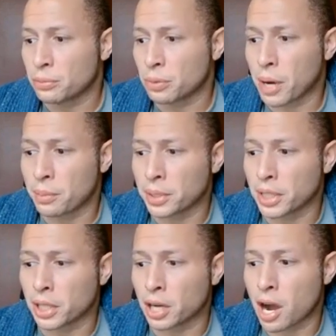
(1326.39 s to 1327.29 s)

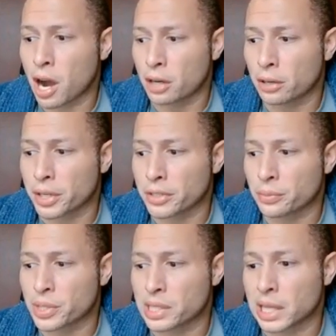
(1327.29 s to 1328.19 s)
Republican
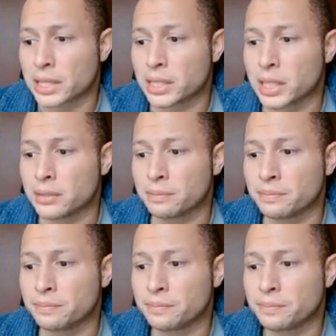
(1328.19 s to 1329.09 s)
Congress was elected?